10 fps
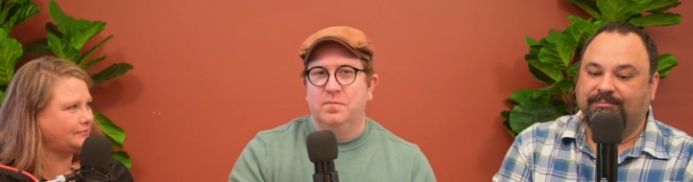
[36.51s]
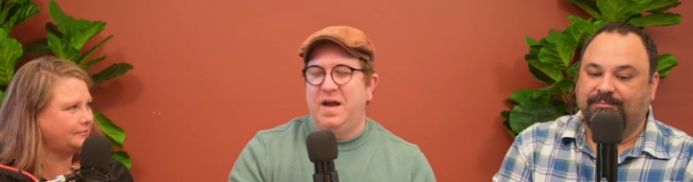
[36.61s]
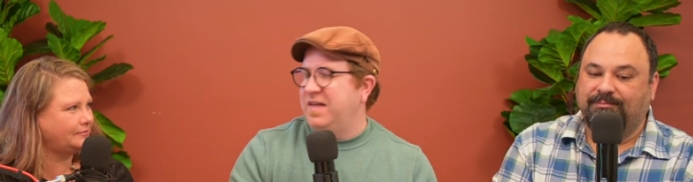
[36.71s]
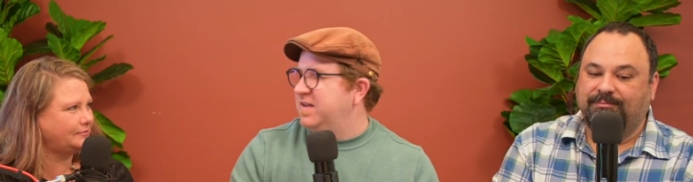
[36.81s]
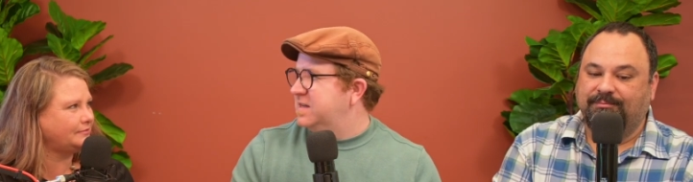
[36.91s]

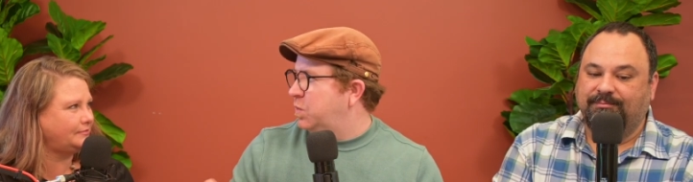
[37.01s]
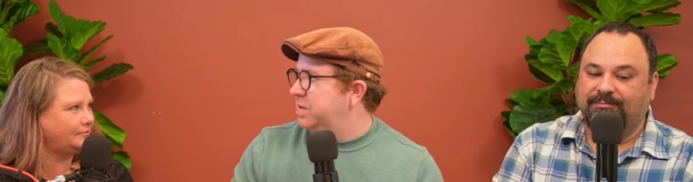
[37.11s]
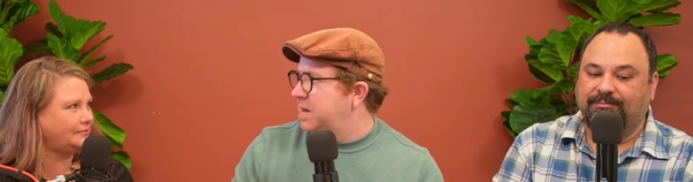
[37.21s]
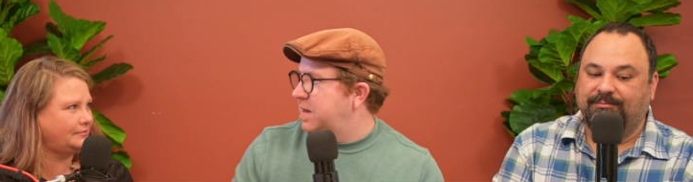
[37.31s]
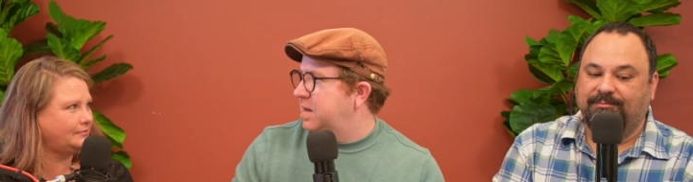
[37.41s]
Speaker 1: Right? I think it's
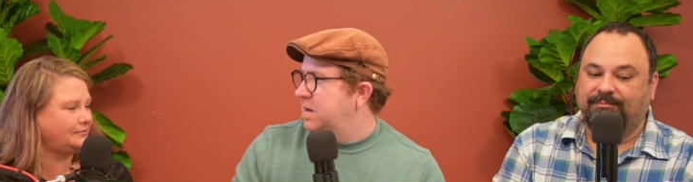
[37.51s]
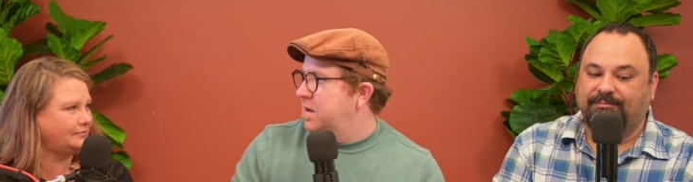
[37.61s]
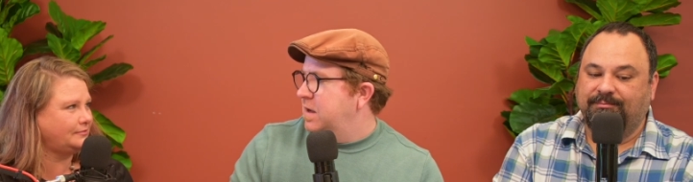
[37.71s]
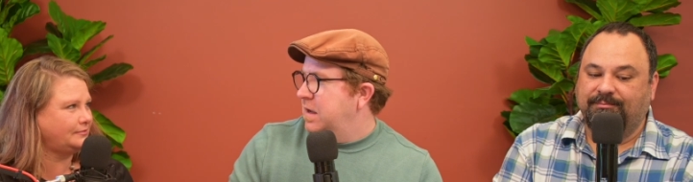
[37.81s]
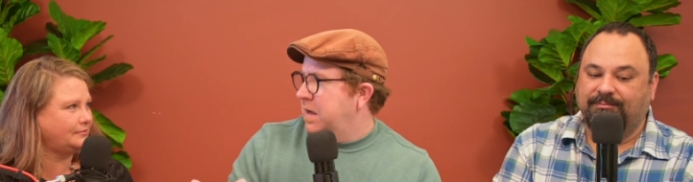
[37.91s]
one thing
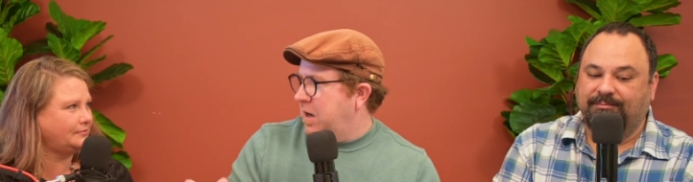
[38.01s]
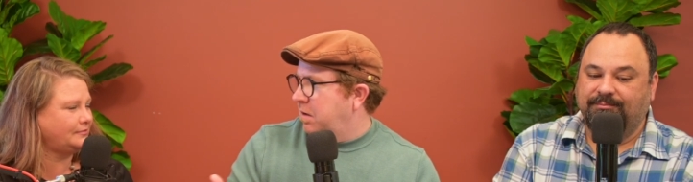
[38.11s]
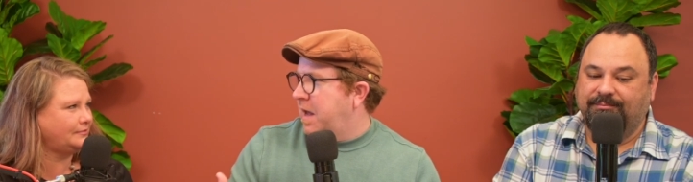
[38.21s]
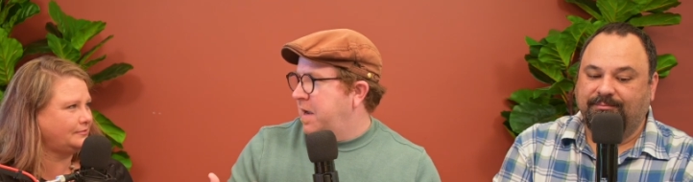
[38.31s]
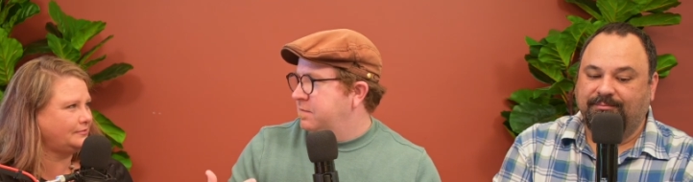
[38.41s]
in
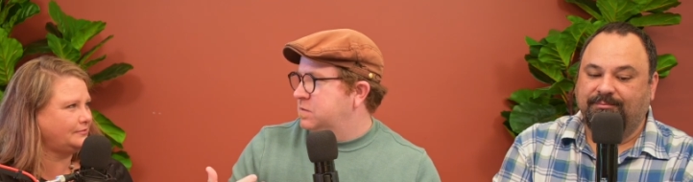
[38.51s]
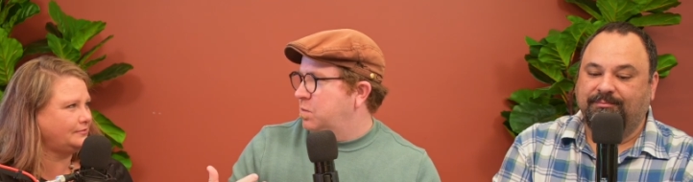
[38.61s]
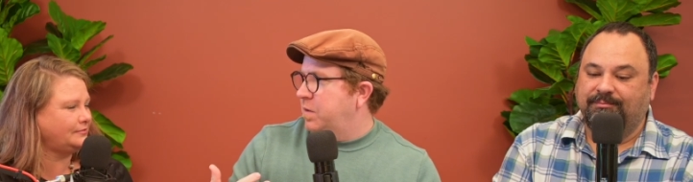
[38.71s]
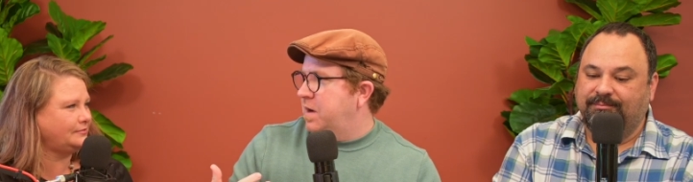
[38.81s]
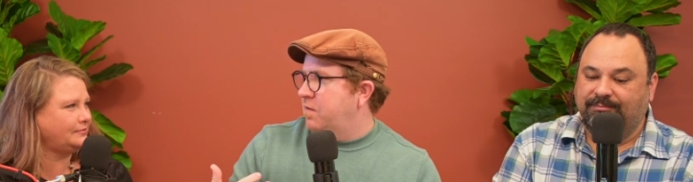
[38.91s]
our
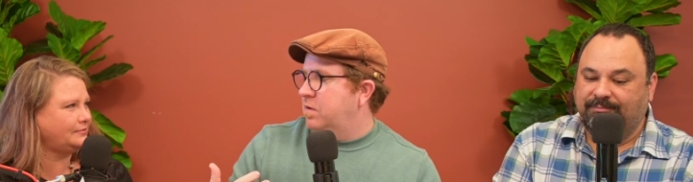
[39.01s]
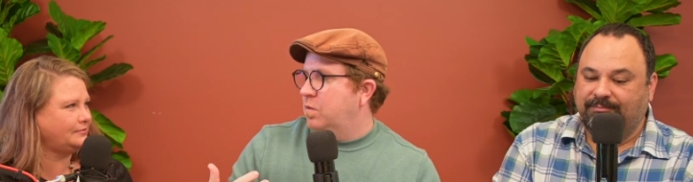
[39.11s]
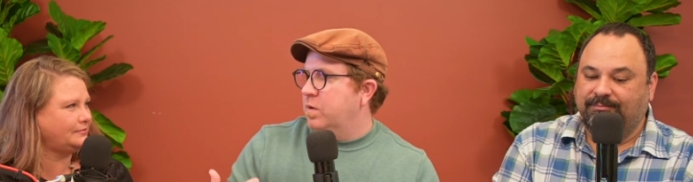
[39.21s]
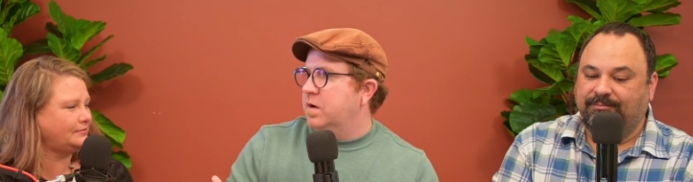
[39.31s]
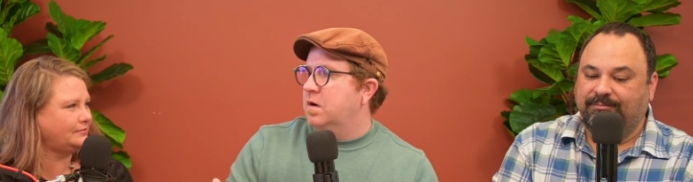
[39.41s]
lives
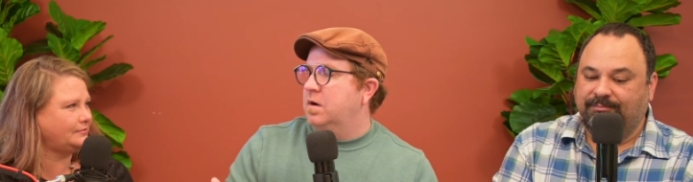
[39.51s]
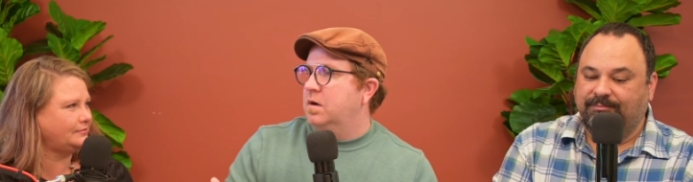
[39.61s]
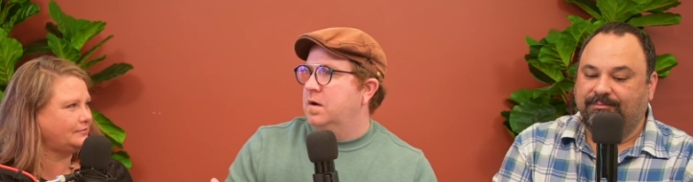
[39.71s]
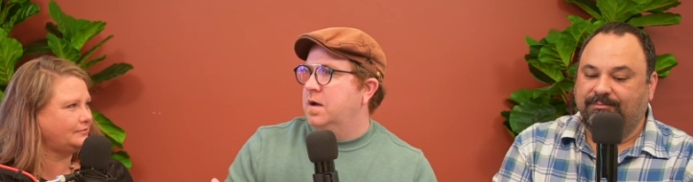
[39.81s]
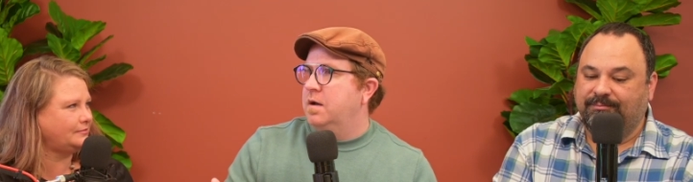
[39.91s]
whenever we're